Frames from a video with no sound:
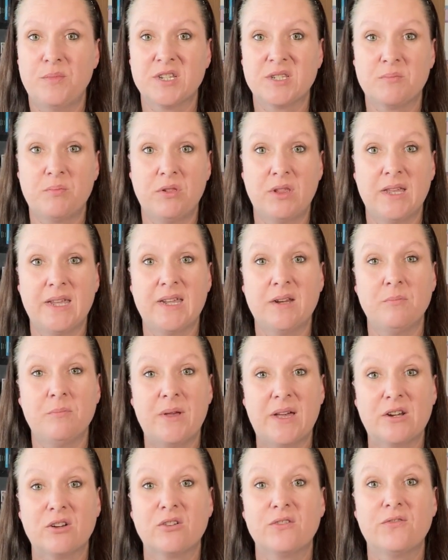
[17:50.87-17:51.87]
us plan
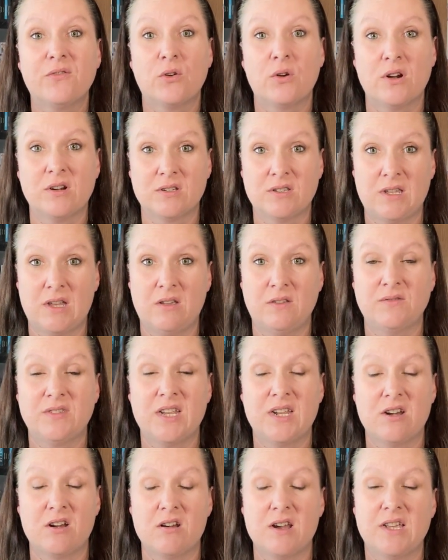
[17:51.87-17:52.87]
better for ourselves
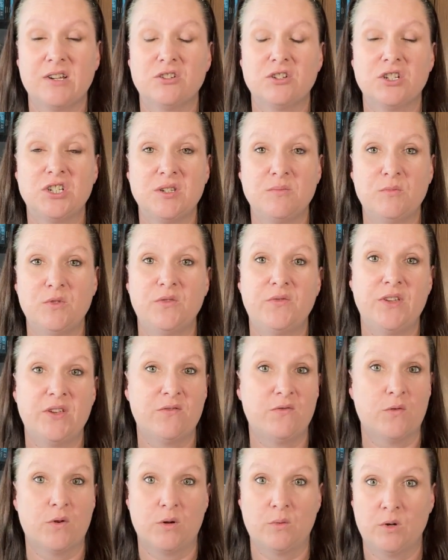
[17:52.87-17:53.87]
and our energy moving
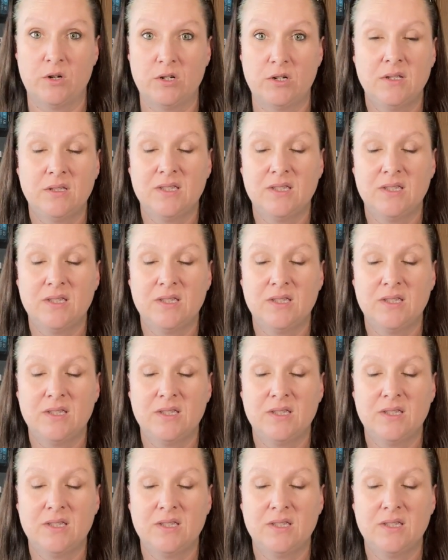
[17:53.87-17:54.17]
forward.